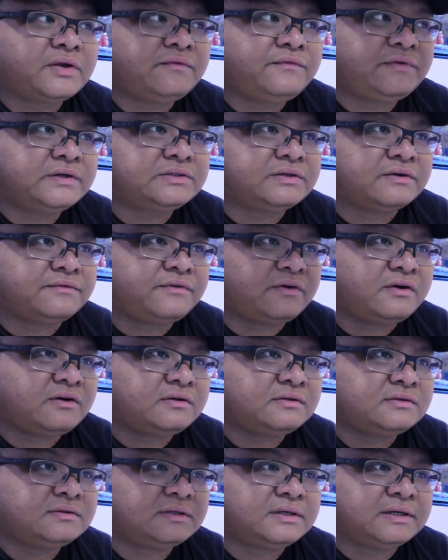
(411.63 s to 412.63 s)
First of
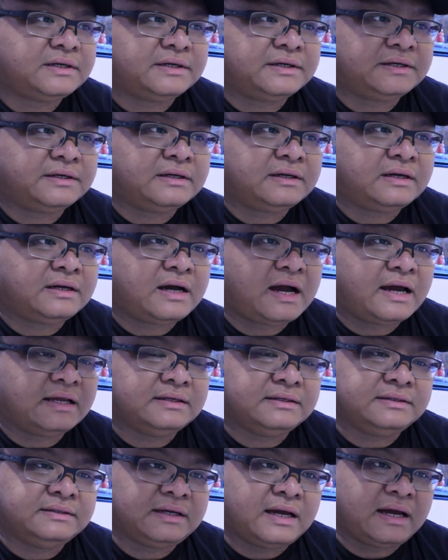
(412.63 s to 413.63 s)
all,
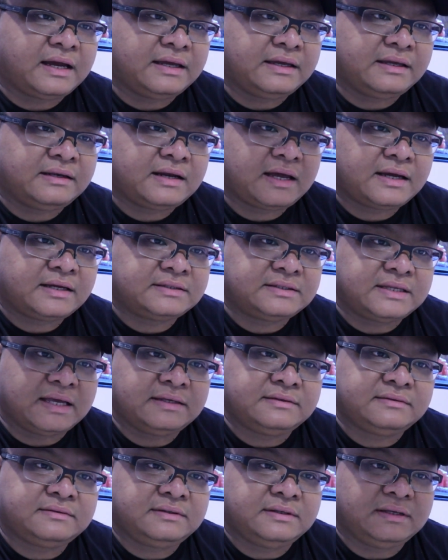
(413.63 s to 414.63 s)
I like that
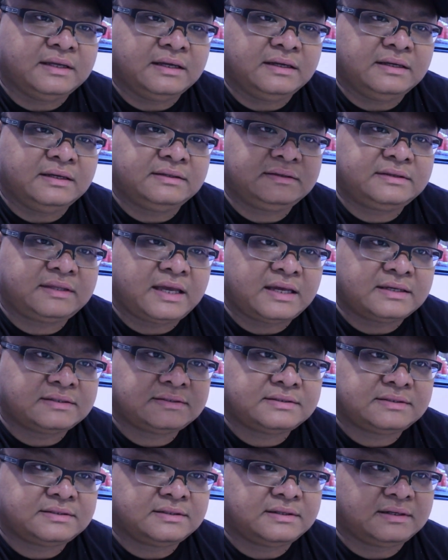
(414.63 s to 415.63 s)
they
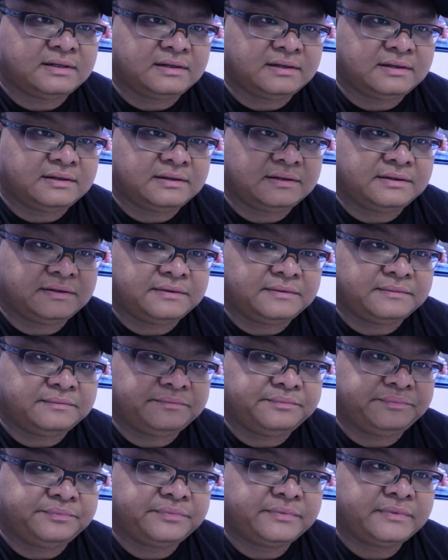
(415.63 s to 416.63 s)
test
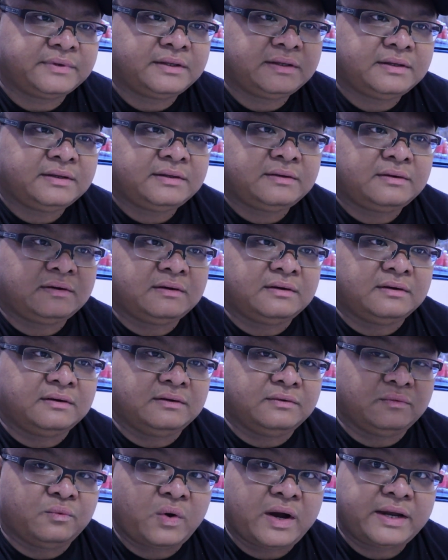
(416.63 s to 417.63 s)

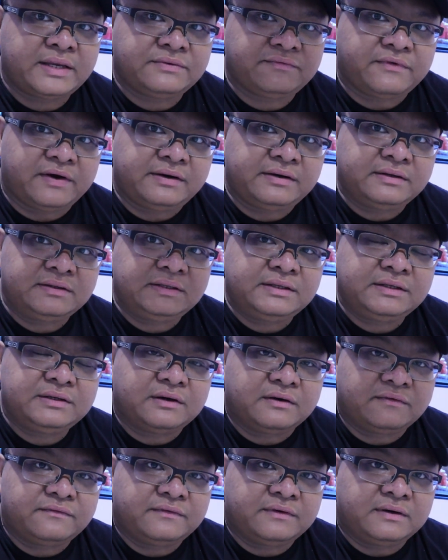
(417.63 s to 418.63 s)
a wide variety
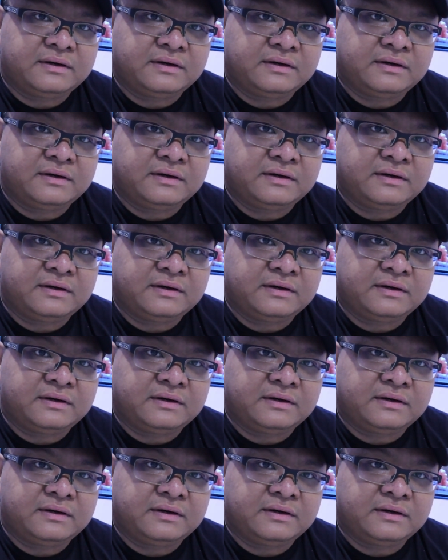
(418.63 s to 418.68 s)
of